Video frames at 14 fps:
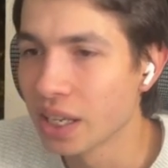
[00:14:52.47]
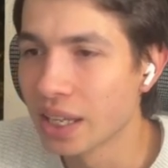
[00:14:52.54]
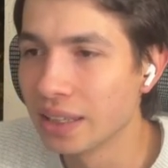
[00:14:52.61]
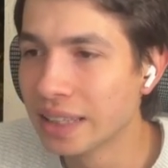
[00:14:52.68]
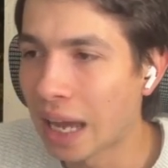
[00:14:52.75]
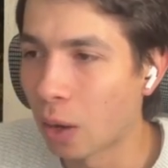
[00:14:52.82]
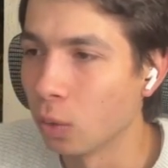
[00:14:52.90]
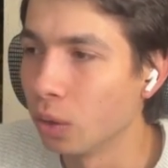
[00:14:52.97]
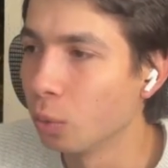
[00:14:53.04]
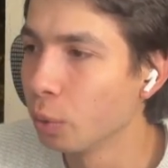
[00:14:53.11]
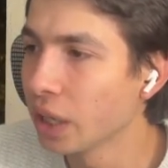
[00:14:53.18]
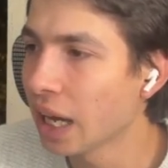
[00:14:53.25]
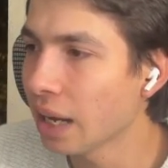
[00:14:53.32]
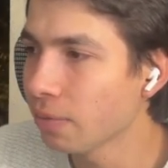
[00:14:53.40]
now
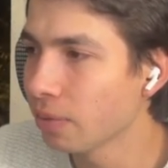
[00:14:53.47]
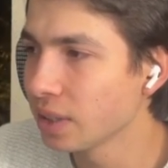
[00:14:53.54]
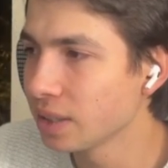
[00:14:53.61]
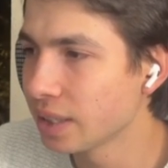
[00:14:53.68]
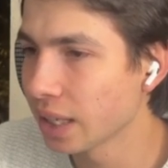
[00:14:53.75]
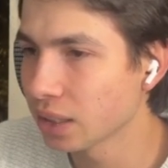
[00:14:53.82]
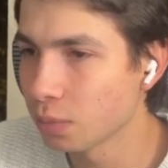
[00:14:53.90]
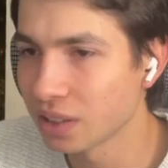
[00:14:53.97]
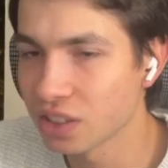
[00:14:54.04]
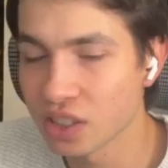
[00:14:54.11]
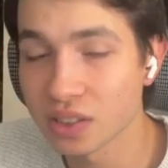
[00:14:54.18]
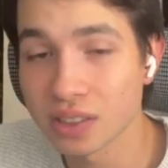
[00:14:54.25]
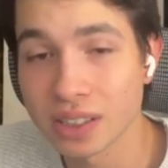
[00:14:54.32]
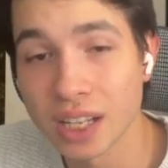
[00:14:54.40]
we have text
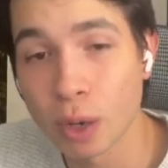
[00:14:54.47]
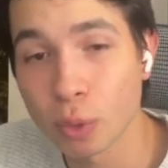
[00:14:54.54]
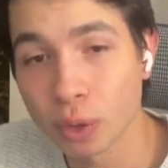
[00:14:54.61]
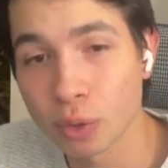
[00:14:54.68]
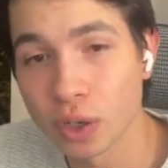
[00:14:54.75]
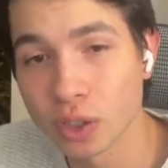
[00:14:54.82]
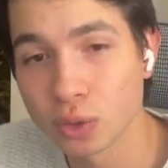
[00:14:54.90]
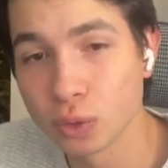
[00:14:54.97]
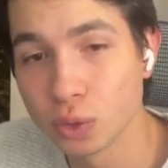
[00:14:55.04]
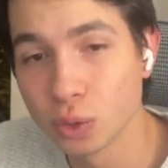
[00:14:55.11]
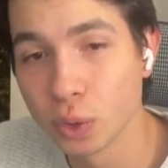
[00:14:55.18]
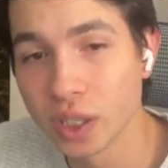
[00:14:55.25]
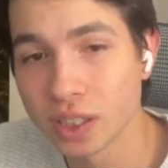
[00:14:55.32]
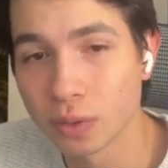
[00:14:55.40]
messages. Now we're going to
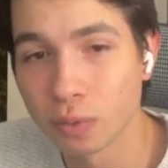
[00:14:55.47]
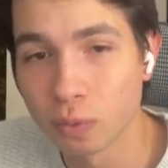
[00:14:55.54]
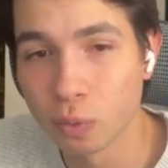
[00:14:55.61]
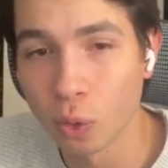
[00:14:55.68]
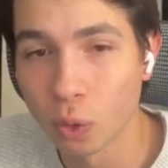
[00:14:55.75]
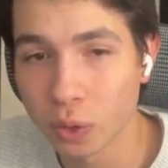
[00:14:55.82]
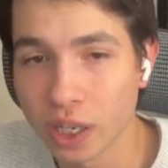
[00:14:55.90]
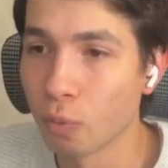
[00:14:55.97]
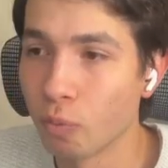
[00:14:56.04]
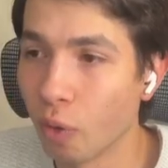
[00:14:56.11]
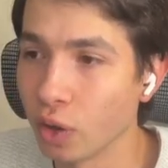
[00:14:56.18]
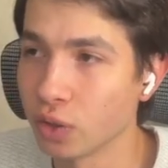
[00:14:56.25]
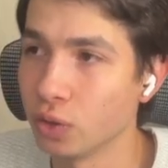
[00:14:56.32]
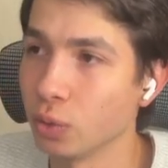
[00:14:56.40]
do it for
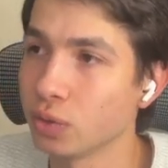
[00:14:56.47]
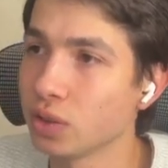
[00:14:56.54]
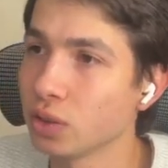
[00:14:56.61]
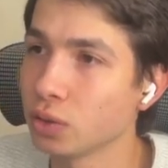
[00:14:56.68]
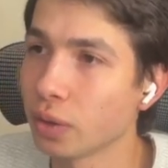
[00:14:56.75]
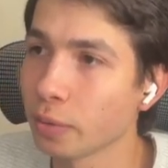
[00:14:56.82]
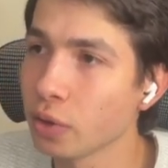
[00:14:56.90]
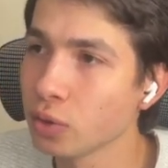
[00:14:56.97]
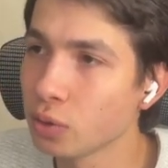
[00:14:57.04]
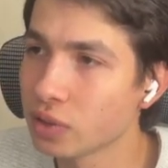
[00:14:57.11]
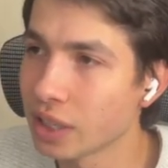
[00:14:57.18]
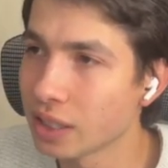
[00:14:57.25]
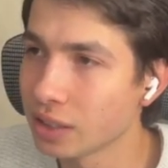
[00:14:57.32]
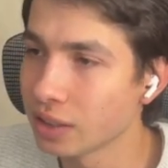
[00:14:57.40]
voice notes. So I'm going to
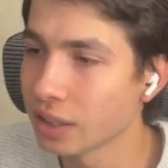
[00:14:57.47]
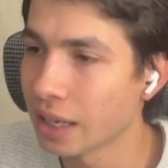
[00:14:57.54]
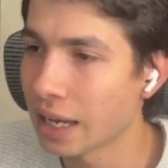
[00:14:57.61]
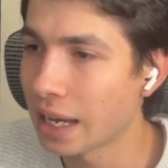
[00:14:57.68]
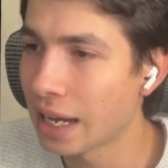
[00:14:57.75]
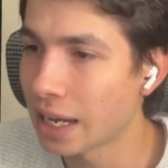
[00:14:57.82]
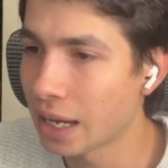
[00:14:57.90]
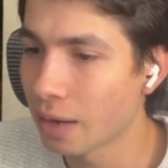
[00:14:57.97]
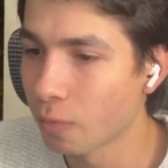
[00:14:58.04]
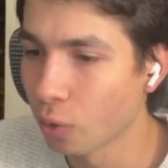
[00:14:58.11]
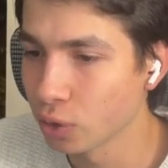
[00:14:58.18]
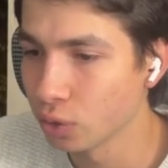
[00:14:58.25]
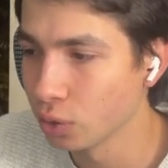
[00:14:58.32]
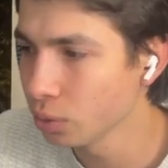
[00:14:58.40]
send a
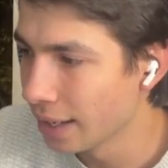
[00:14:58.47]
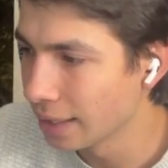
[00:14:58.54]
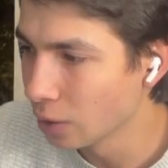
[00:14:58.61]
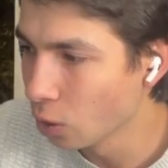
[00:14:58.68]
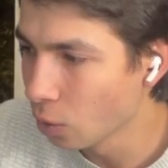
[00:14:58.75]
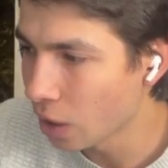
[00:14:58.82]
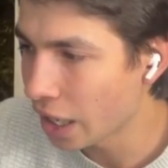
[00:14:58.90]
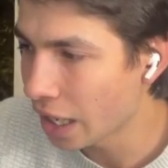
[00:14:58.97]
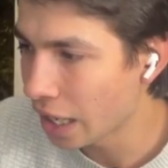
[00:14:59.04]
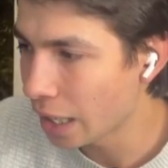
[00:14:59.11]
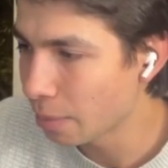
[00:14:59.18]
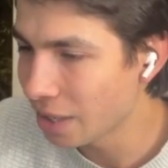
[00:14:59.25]
voice note. Hello, I'm